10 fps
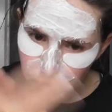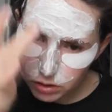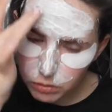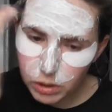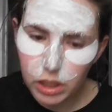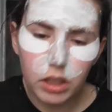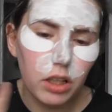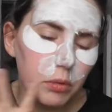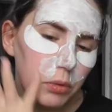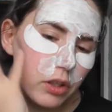as well
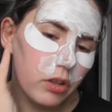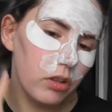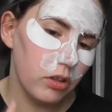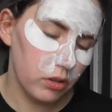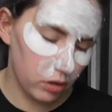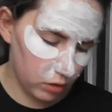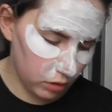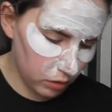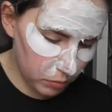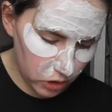and put it on
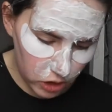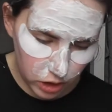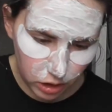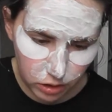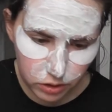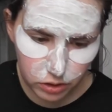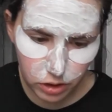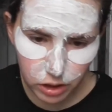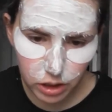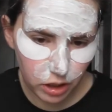my cheeks so
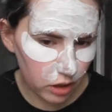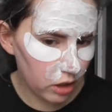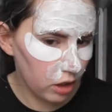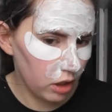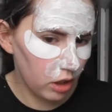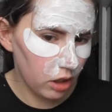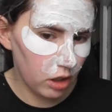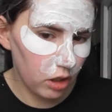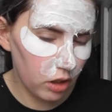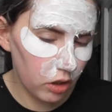that they're
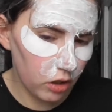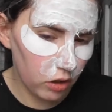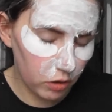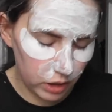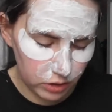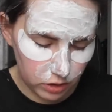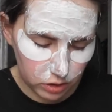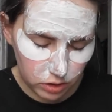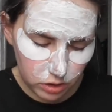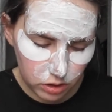not quite
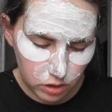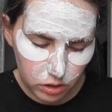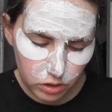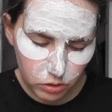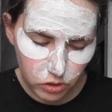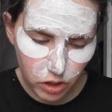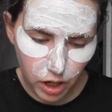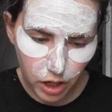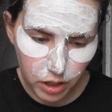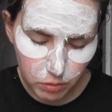so
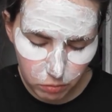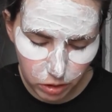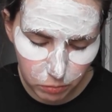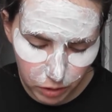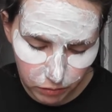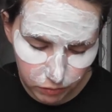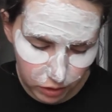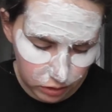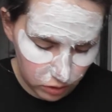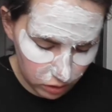dry while I'm waiting for
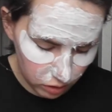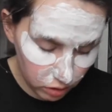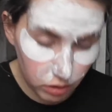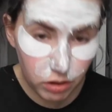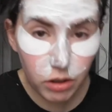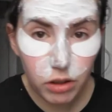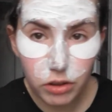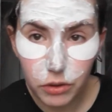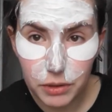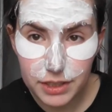this to
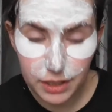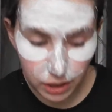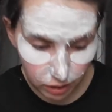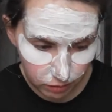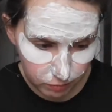do its thing.